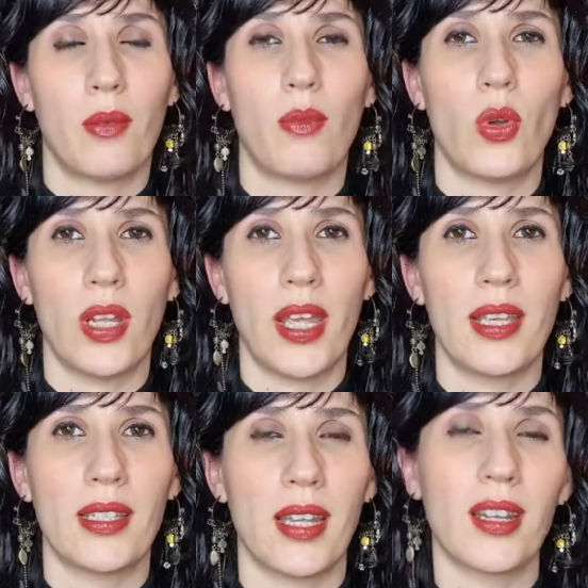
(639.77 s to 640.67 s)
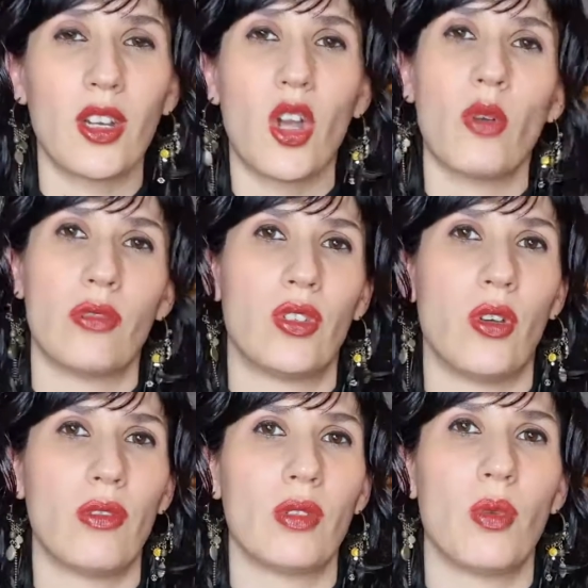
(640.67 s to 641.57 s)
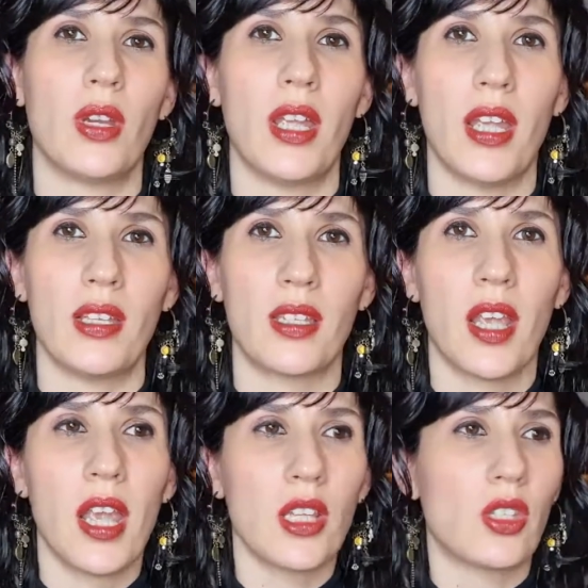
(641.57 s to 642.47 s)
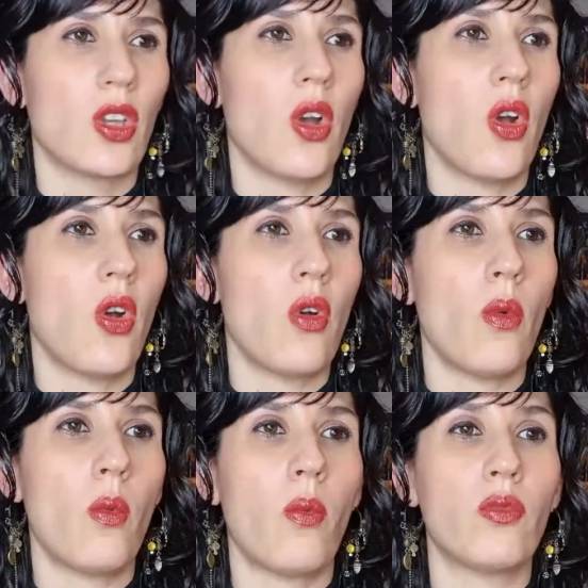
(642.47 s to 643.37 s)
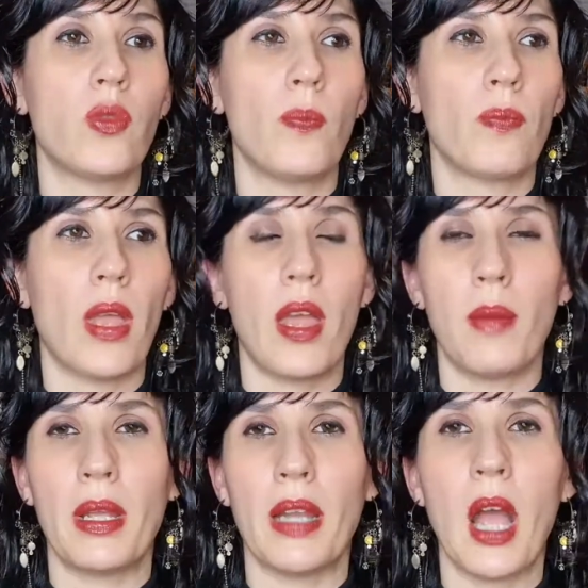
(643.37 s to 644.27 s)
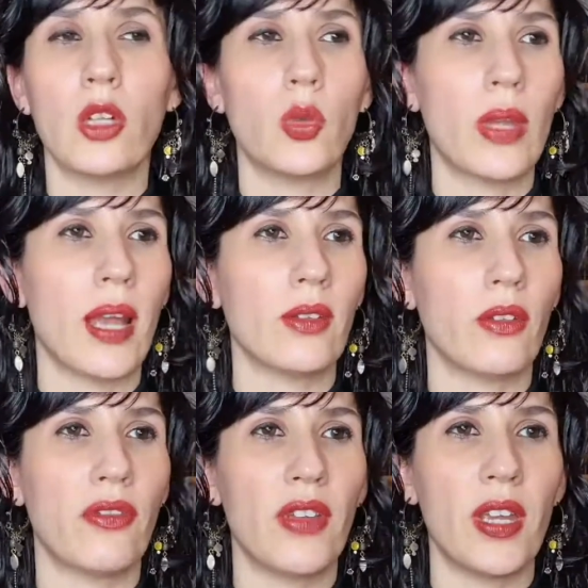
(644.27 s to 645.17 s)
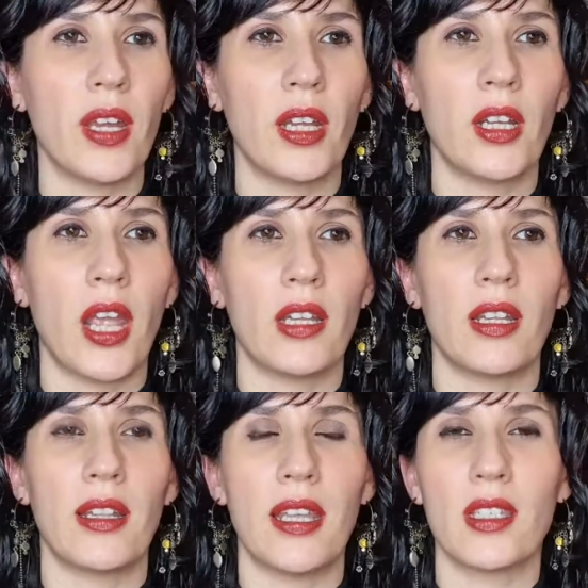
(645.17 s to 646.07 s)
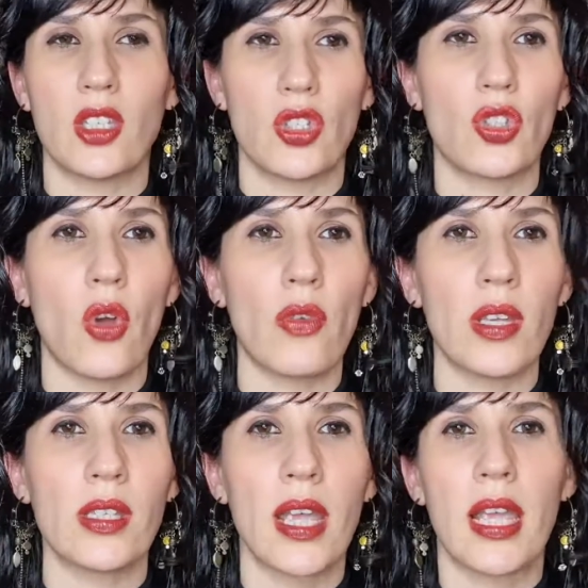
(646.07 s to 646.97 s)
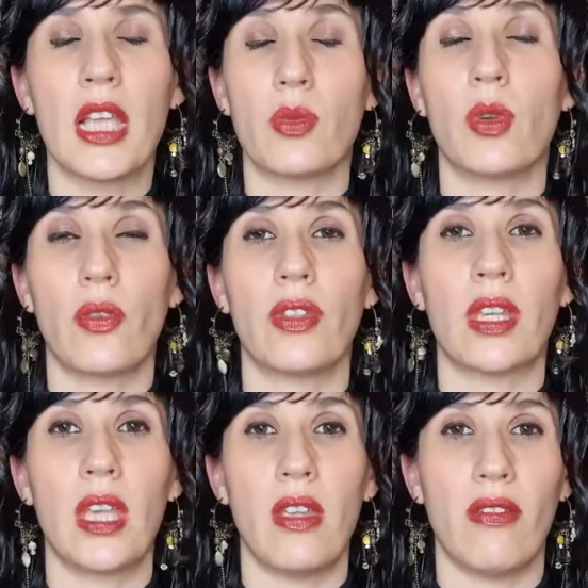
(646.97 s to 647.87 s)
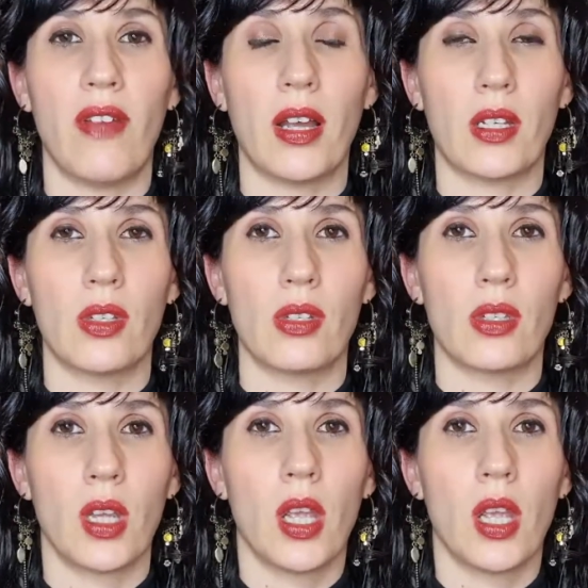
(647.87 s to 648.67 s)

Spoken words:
what it is, and ghost stories what it is. So I mean, how do we handle fear in these stories is one of the key factors.